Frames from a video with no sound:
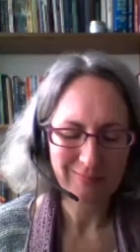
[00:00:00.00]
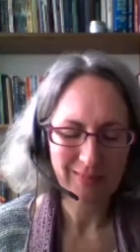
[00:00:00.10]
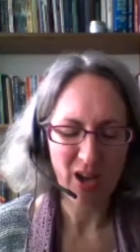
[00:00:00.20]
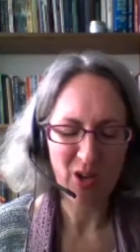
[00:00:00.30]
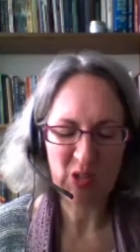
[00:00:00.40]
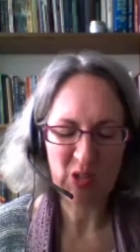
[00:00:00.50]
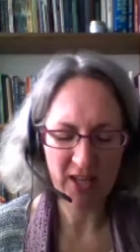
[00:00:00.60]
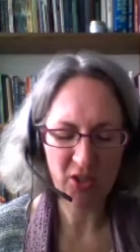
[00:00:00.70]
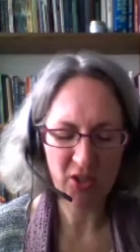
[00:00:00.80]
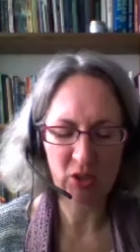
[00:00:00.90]
are
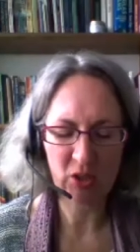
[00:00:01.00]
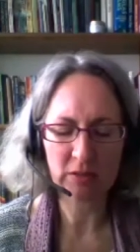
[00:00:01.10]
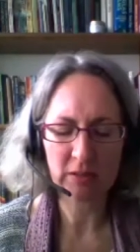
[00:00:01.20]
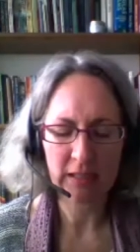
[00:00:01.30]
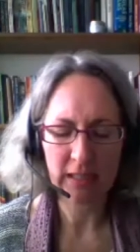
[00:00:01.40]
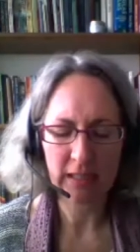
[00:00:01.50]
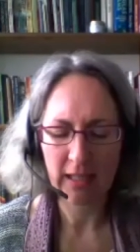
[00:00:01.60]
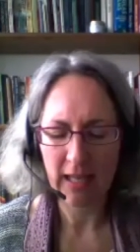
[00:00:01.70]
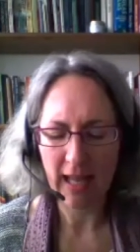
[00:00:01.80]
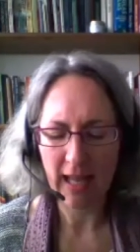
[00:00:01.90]
special
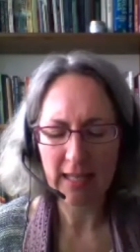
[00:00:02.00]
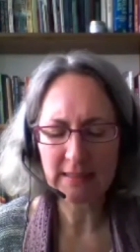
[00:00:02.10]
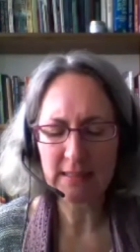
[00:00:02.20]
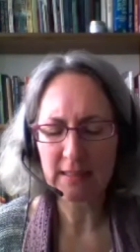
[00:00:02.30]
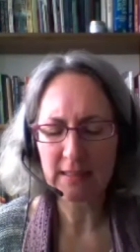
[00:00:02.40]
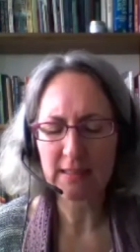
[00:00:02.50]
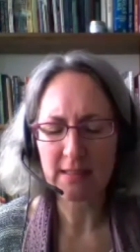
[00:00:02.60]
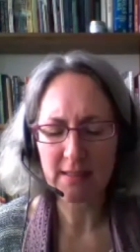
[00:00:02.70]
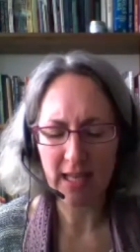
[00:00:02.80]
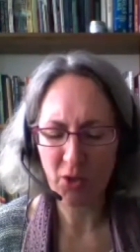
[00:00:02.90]
and
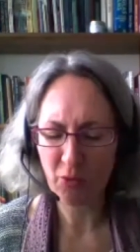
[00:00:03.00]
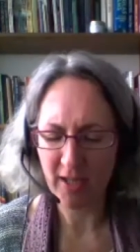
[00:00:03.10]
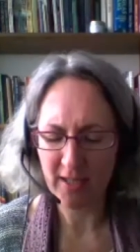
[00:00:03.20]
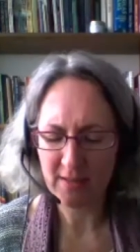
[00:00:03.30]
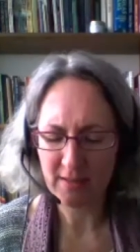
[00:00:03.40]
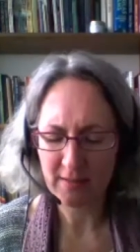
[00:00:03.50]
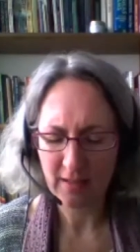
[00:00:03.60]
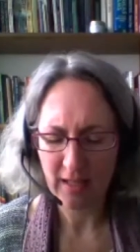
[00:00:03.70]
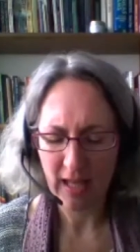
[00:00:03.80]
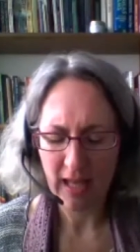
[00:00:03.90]
sacred.
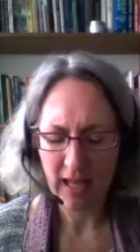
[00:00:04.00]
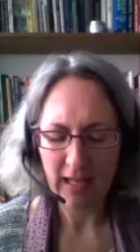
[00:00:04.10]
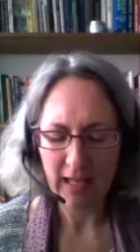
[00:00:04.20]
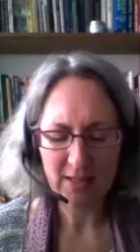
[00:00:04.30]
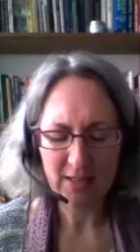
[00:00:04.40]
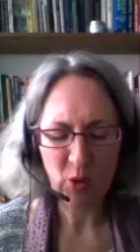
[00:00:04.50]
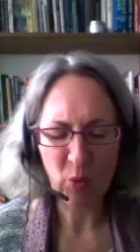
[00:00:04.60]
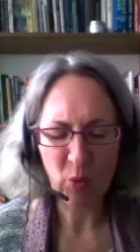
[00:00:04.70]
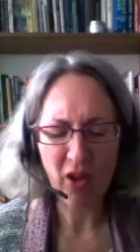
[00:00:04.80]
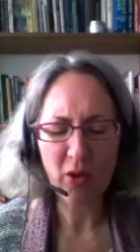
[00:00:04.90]
And
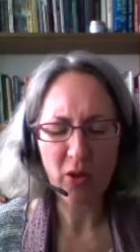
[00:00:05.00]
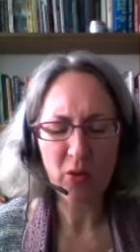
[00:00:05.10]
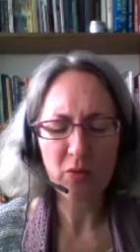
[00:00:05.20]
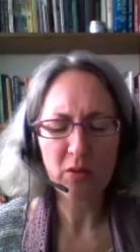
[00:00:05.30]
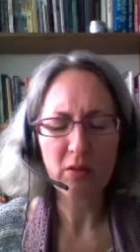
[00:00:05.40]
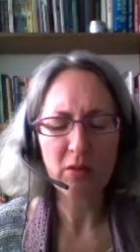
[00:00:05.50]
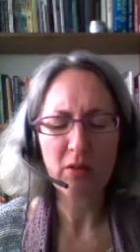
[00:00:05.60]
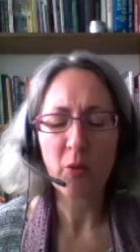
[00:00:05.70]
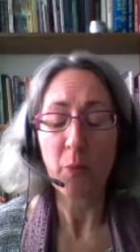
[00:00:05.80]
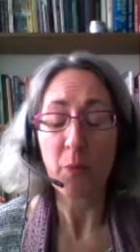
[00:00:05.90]
although
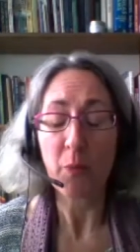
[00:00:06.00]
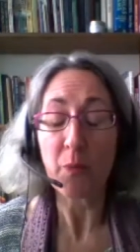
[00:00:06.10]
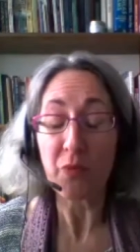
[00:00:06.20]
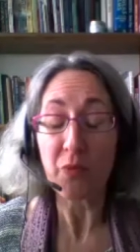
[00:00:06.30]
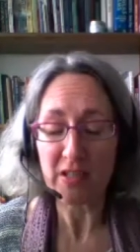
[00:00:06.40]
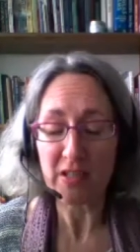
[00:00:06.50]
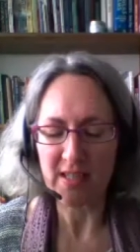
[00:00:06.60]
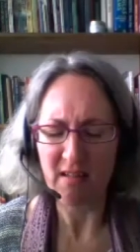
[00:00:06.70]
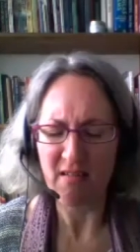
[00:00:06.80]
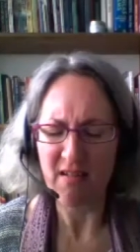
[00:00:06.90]
the
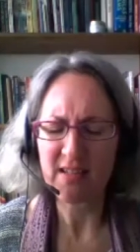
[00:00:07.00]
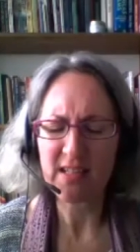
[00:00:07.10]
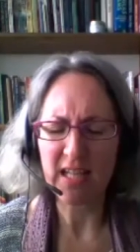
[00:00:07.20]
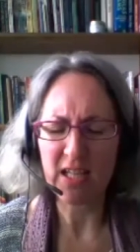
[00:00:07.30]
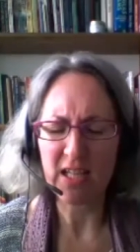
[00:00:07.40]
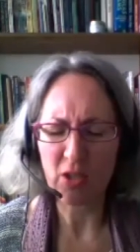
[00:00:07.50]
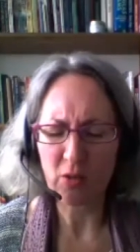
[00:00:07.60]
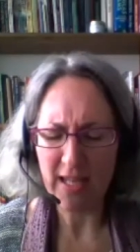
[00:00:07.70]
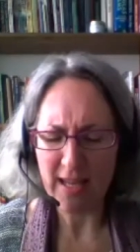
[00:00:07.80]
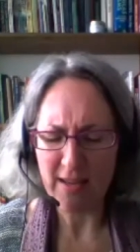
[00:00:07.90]
society you
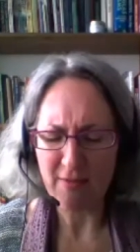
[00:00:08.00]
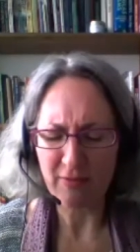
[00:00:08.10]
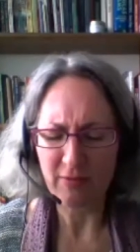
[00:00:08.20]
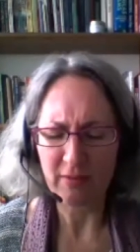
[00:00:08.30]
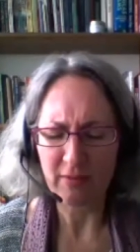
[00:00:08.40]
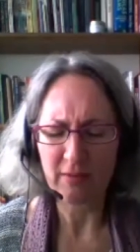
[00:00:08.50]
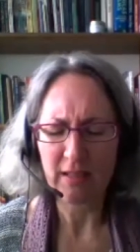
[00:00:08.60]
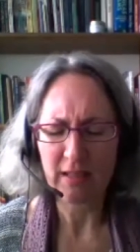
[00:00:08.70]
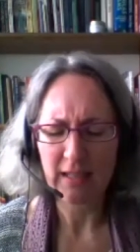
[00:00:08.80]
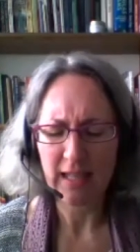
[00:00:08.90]
live
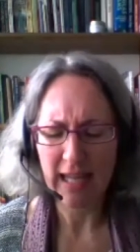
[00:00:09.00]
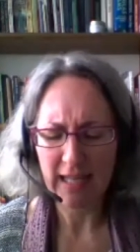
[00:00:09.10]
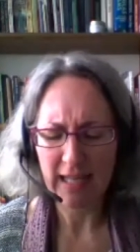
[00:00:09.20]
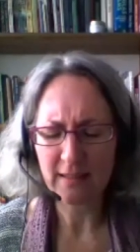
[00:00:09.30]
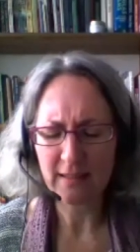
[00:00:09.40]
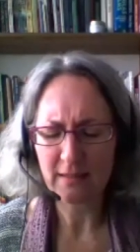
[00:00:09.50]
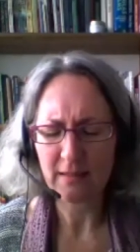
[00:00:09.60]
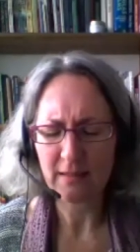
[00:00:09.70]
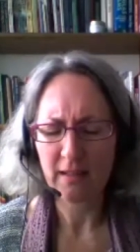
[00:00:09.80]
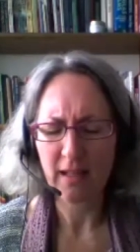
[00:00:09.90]
in,
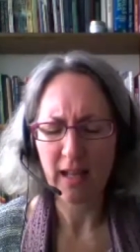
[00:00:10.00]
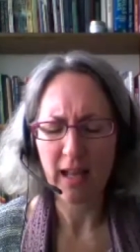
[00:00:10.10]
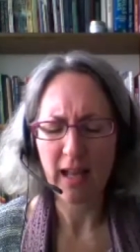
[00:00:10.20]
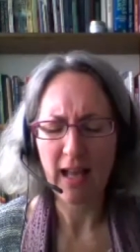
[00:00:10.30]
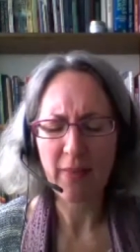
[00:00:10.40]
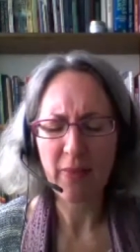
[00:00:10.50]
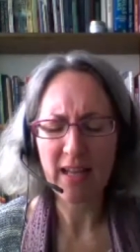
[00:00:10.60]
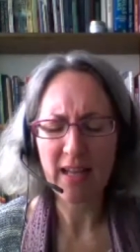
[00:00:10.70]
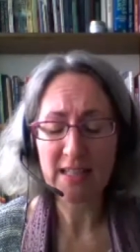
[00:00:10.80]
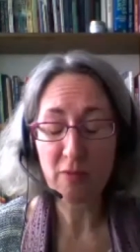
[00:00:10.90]
and that
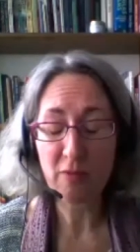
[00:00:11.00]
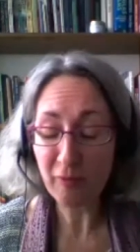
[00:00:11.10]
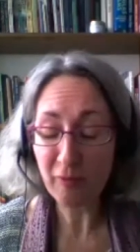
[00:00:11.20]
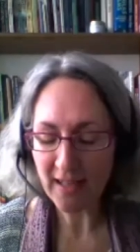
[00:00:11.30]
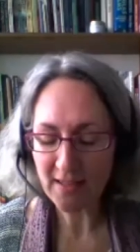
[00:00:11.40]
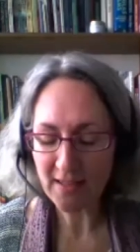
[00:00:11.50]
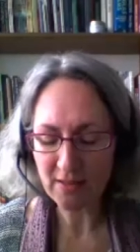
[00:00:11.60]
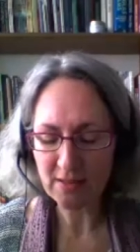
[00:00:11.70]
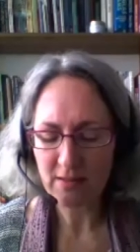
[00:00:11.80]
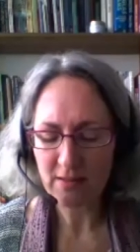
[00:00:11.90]
is reflected